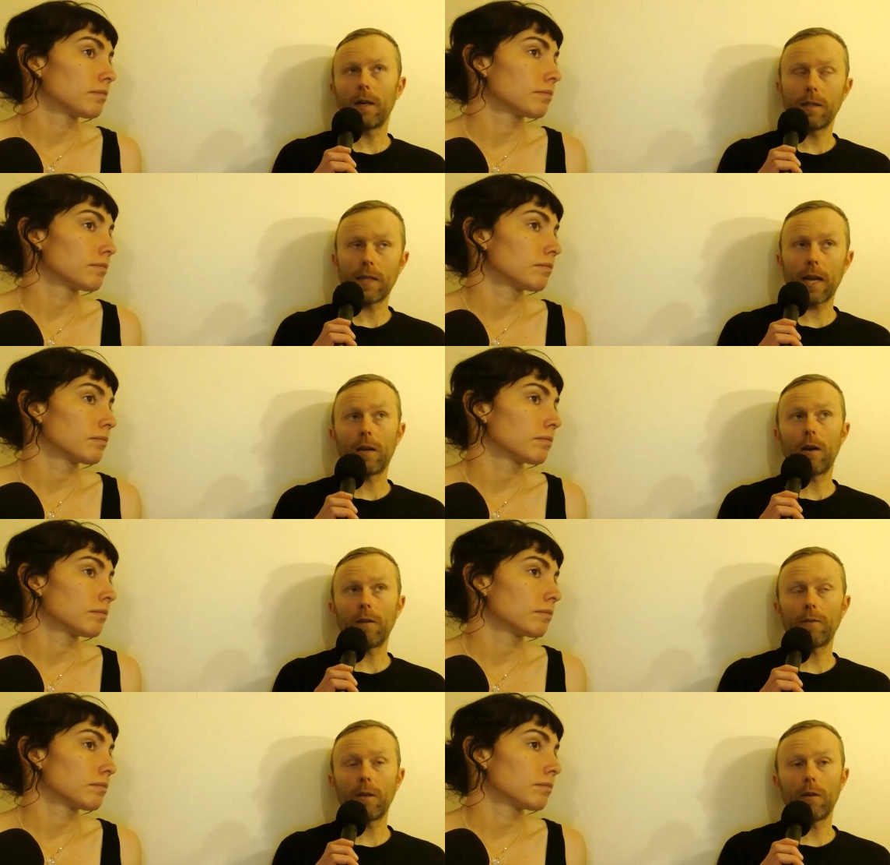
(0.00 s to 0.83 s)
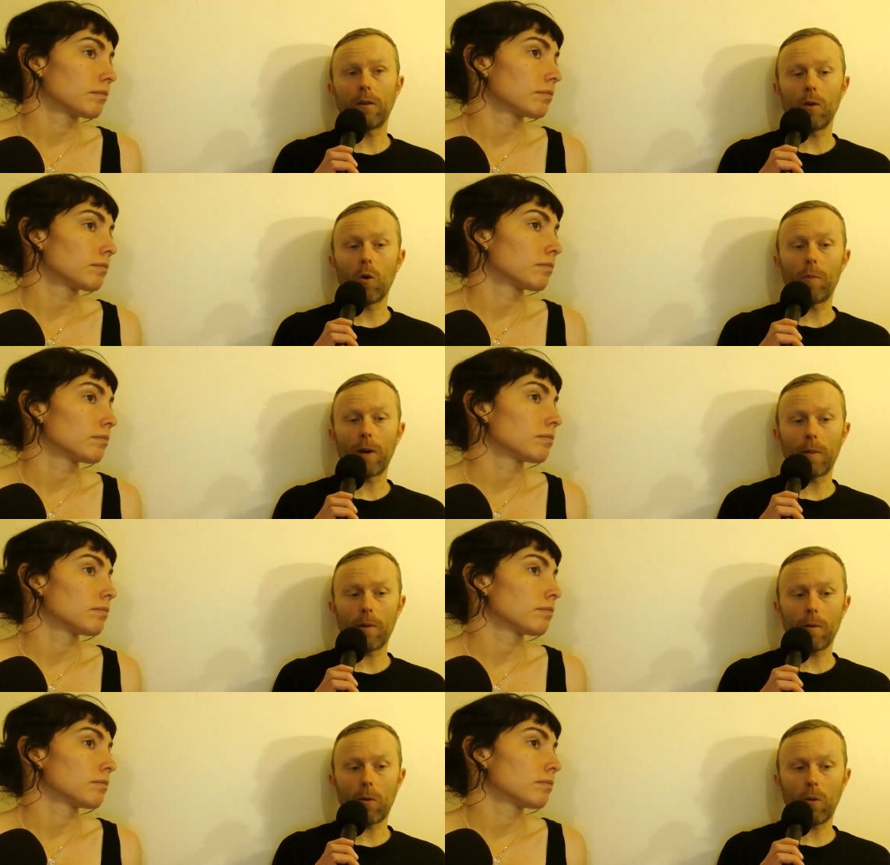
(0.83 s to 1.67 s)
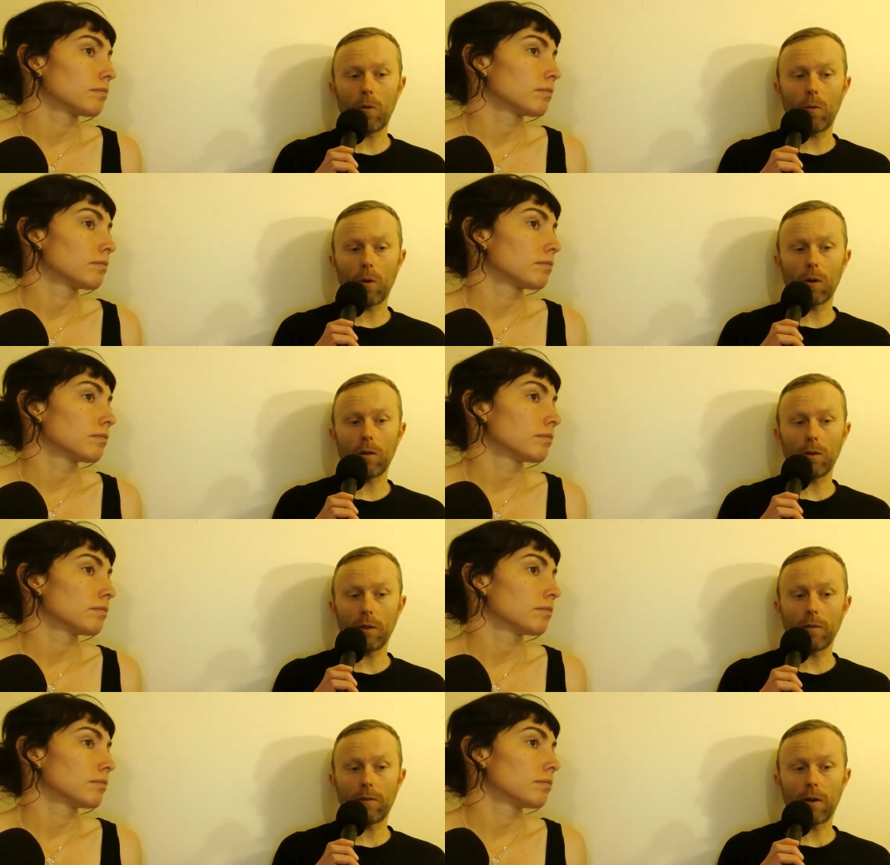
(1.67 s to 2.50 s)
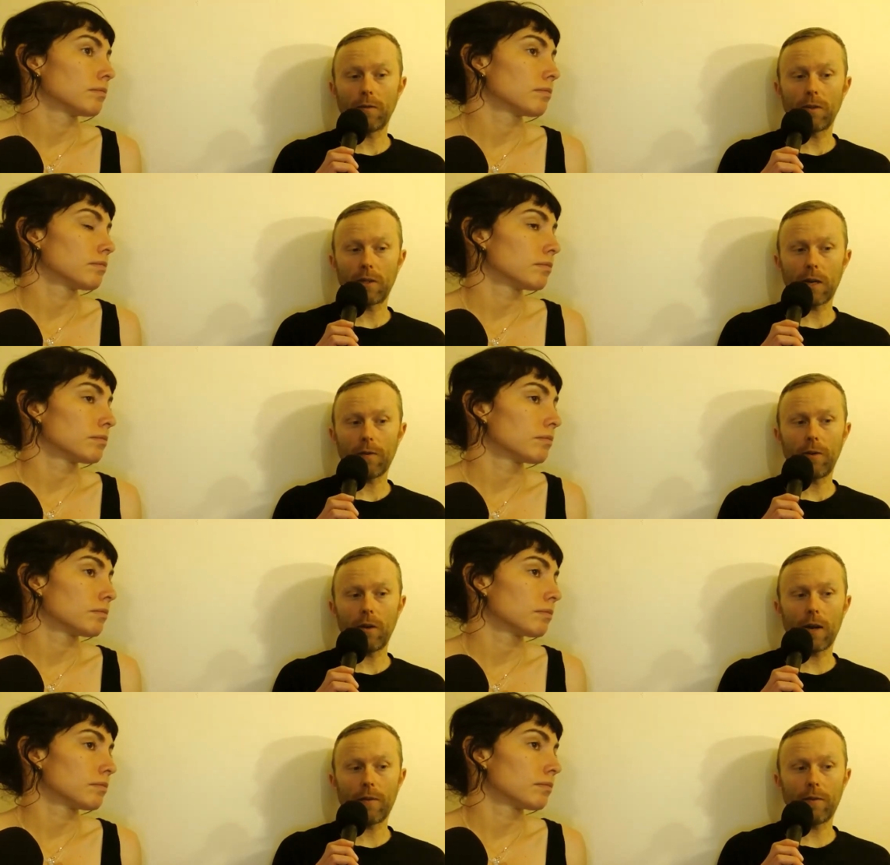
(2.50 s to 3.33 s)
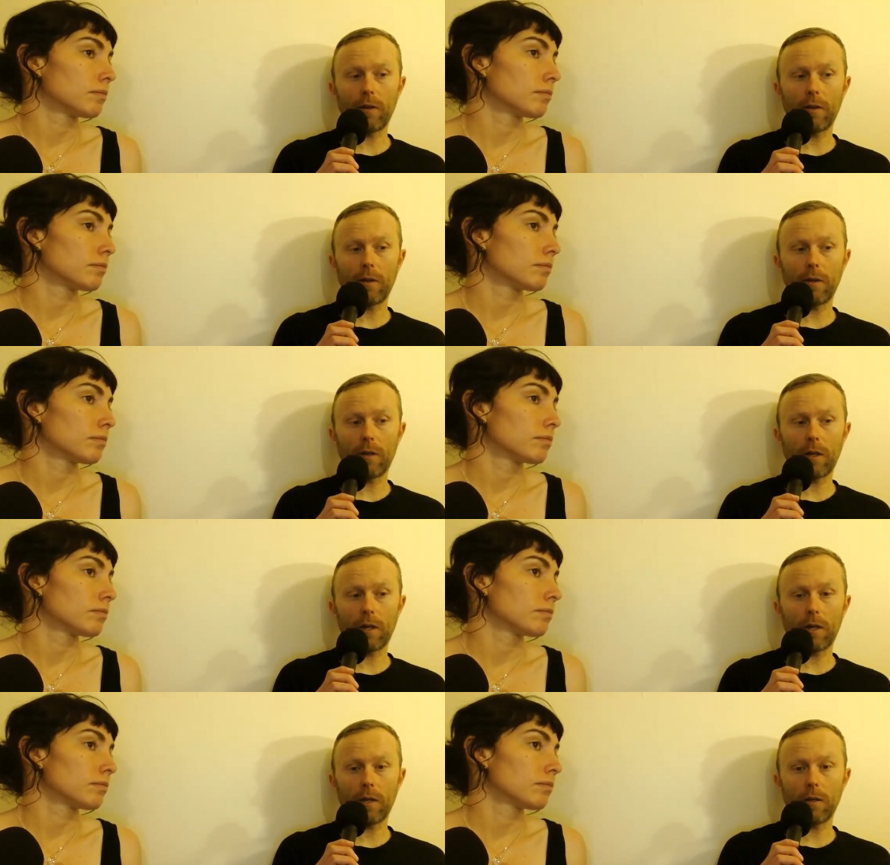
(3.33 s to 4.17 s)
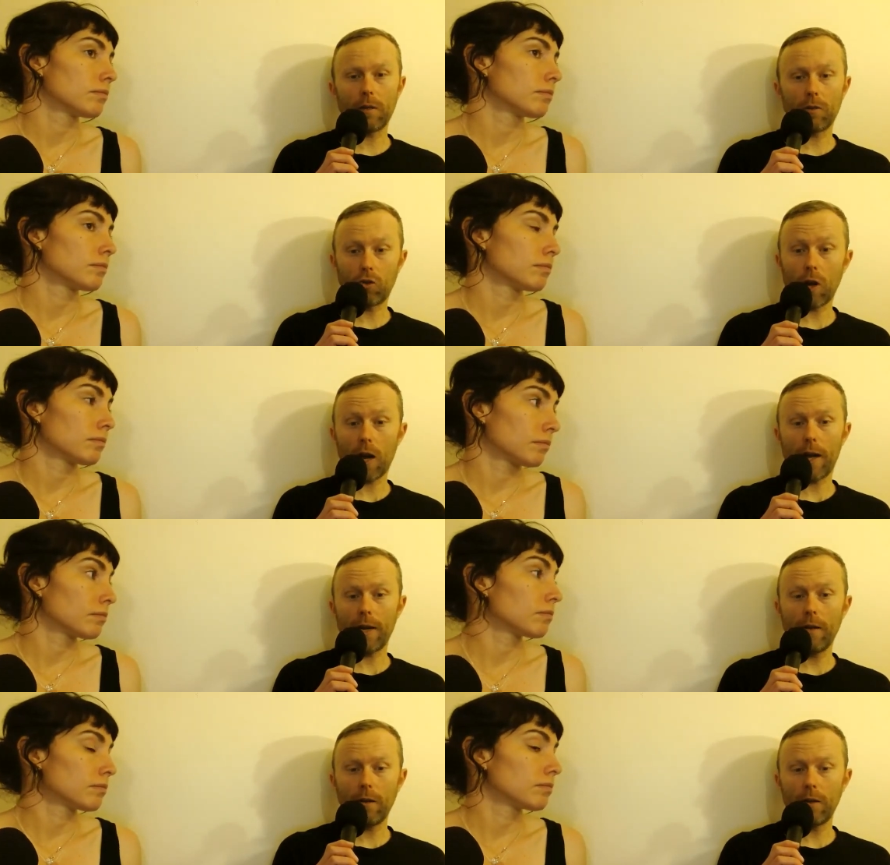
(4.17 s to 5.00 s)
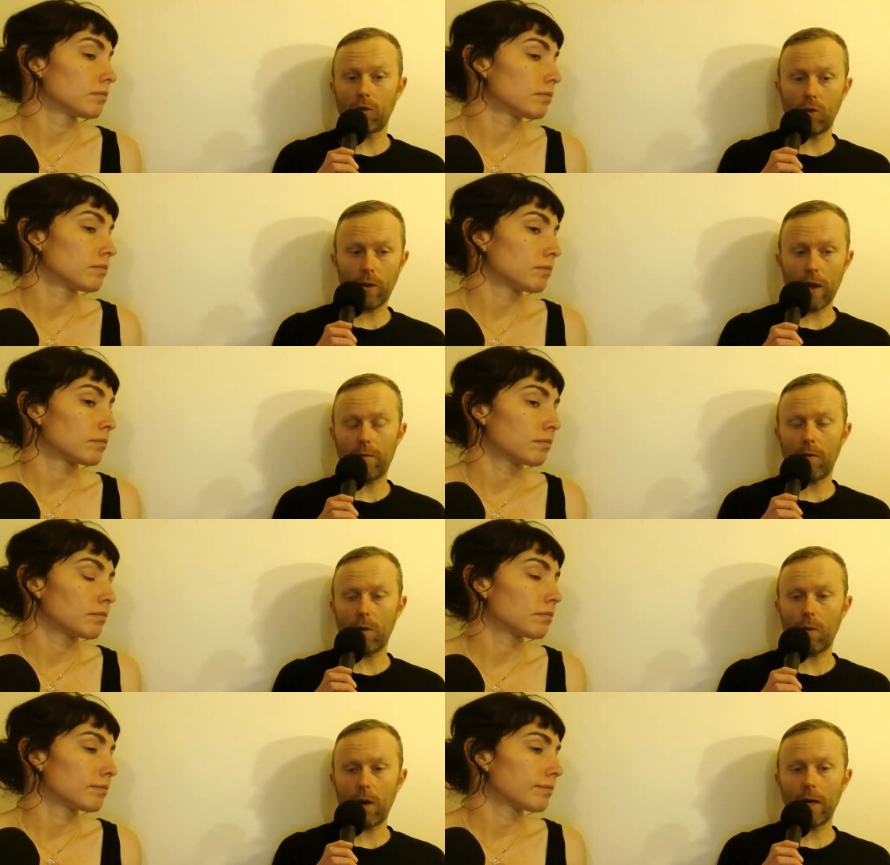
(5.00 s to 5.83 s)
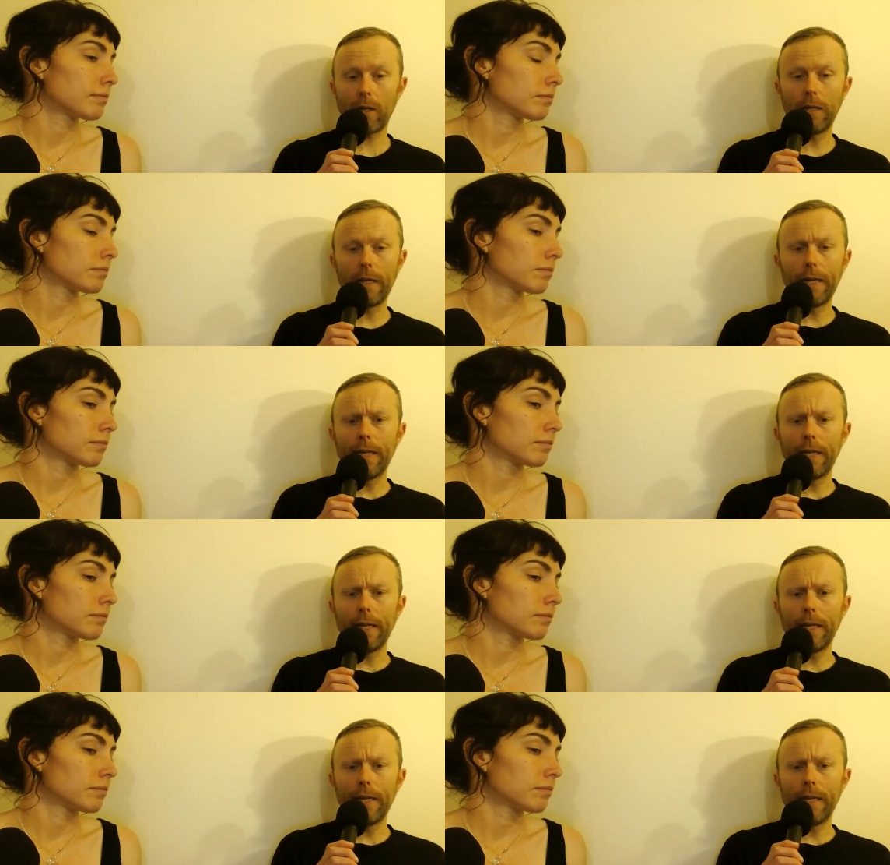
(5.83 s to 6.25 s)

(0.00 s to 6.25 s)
Speaker 1: Uh, Cause that can often open up a whole world of, of stuff you haven't uh, tried and do that for a while.